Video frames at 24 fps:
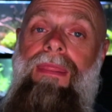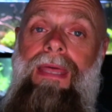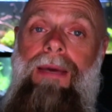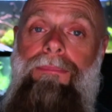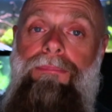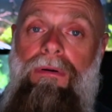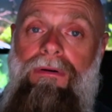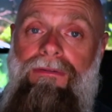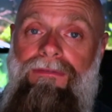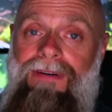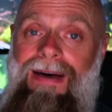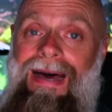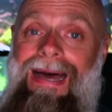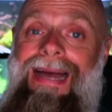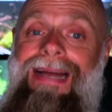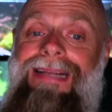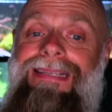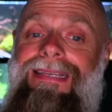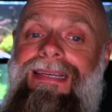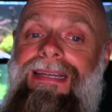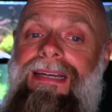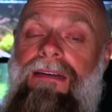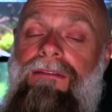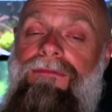that
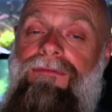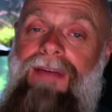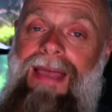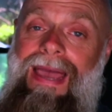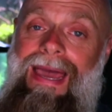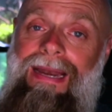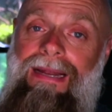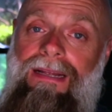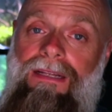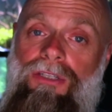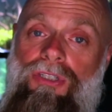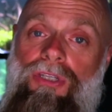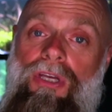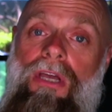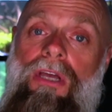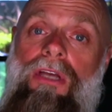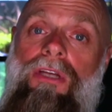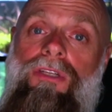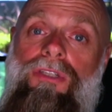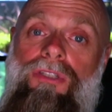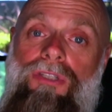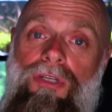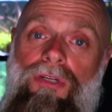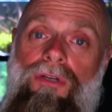provides an advantage
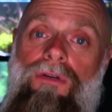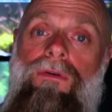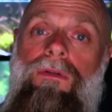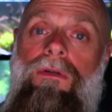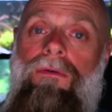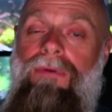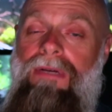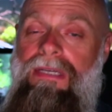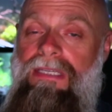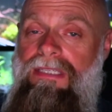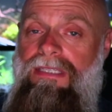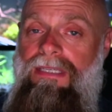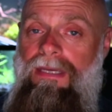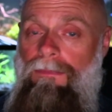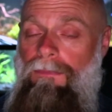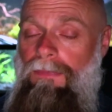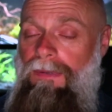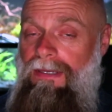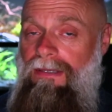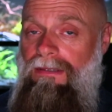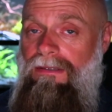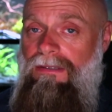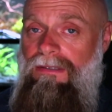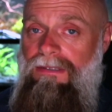to the
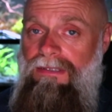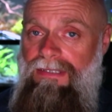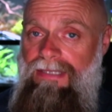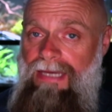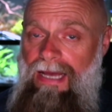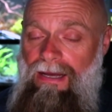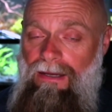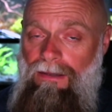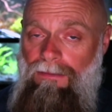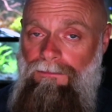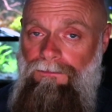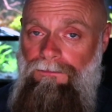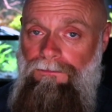recipient cell.